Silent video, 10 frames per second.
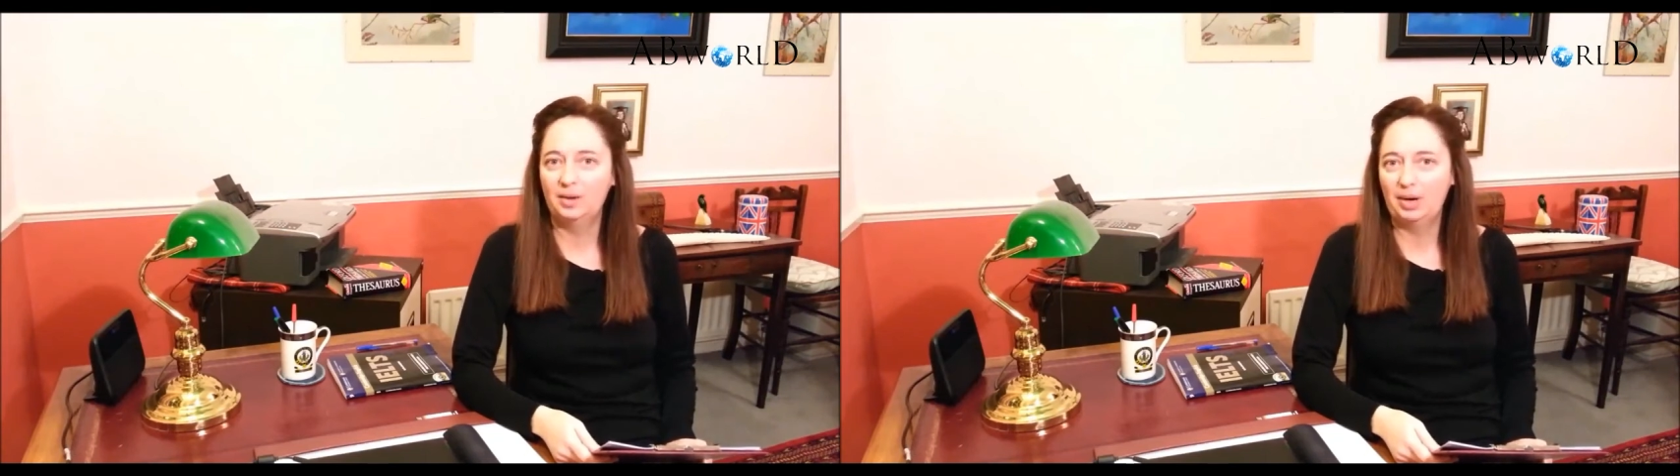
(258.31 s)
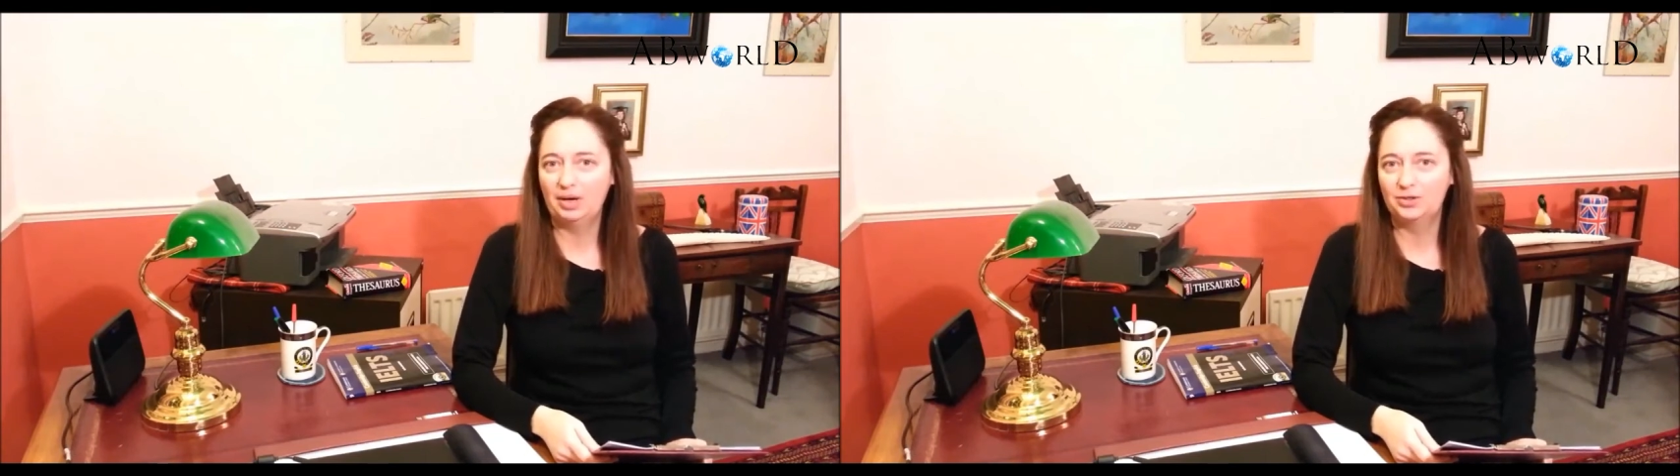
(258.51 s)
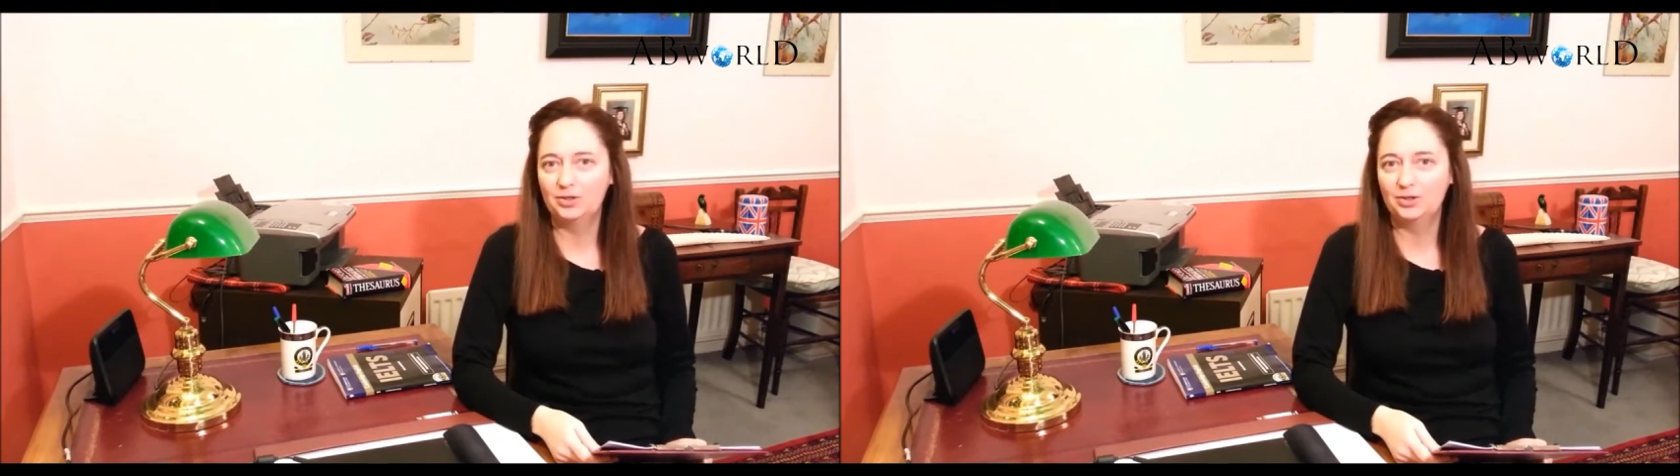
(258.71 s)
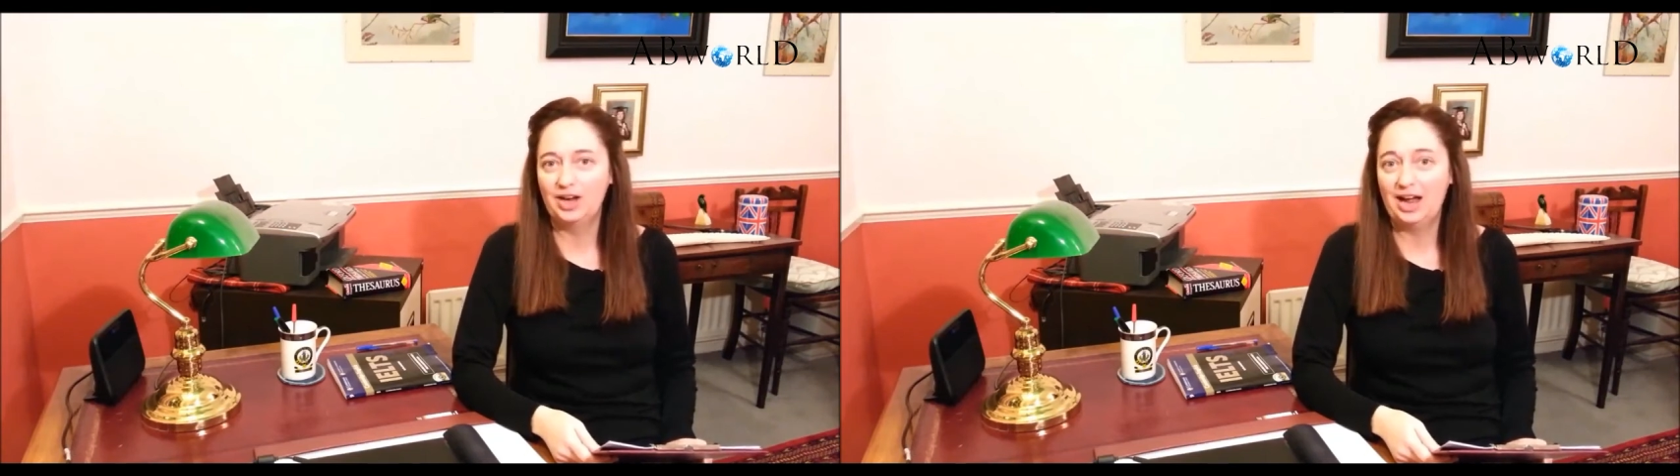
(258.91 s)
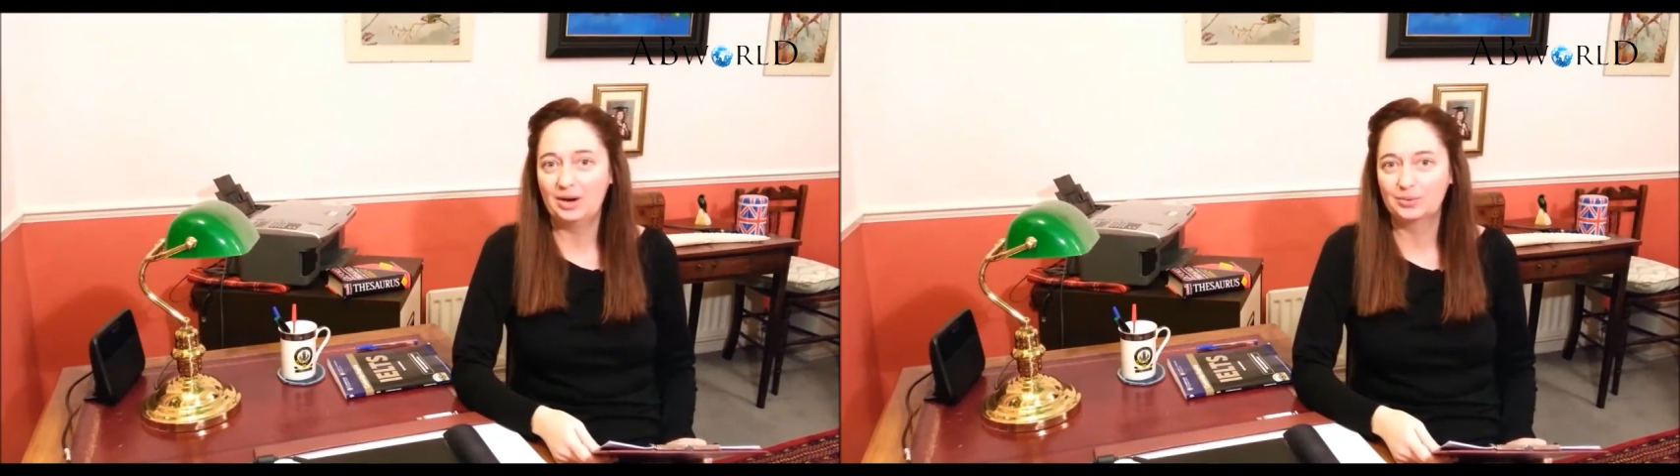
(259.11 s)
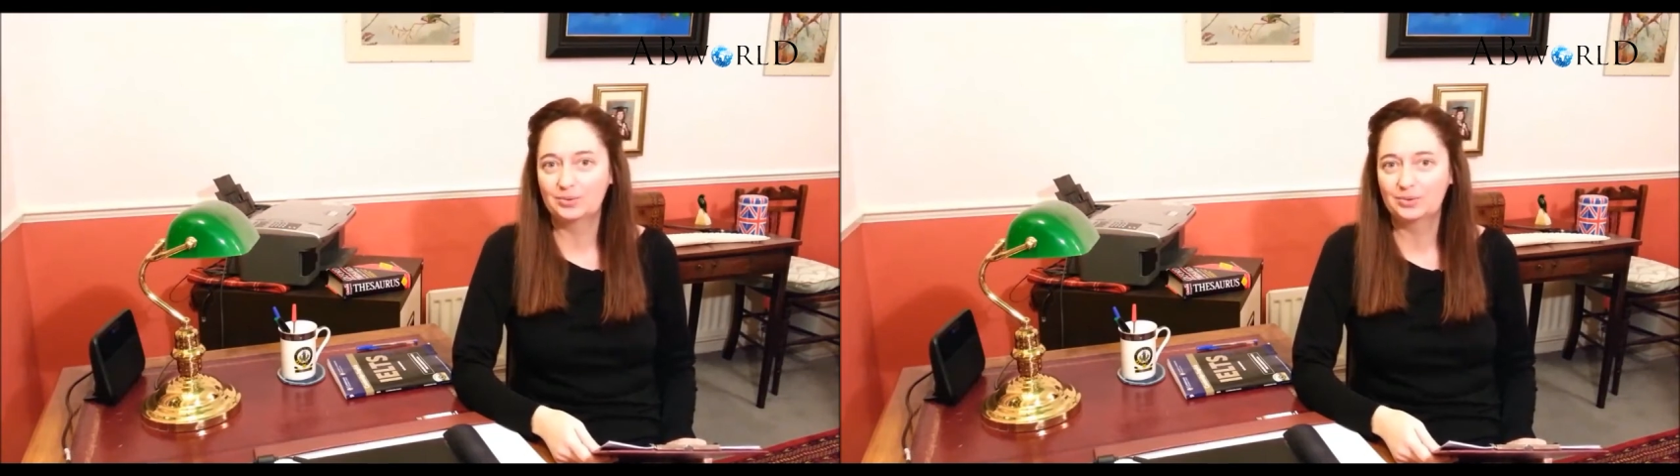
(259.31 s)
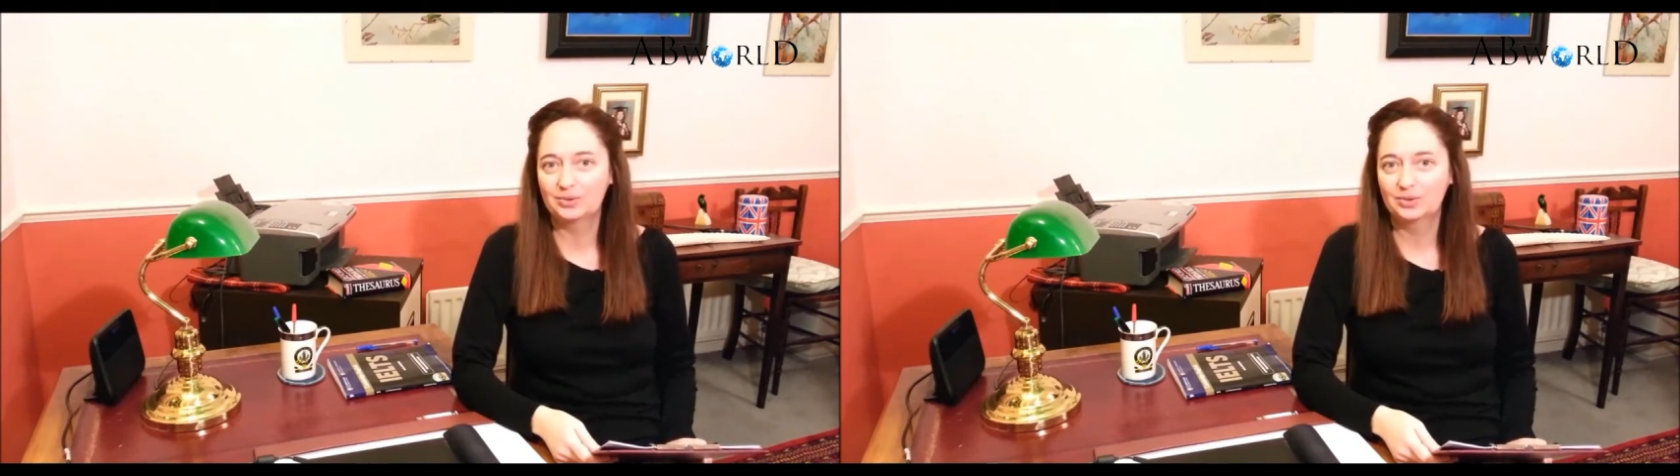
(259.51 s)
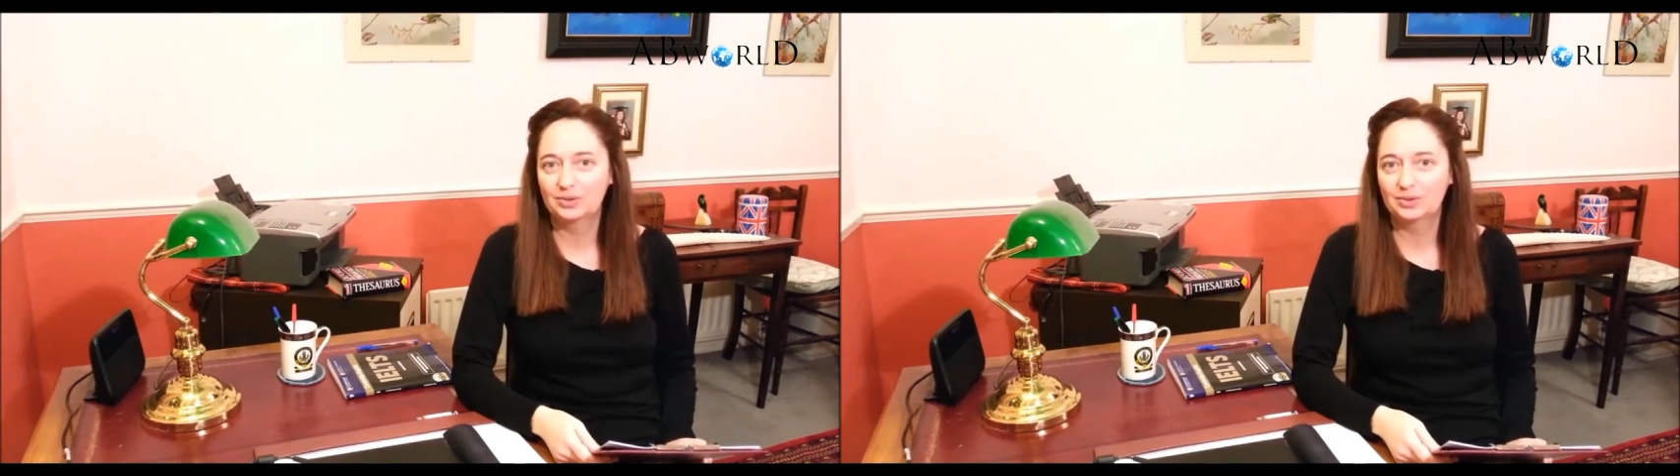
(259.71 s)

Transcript: about your house,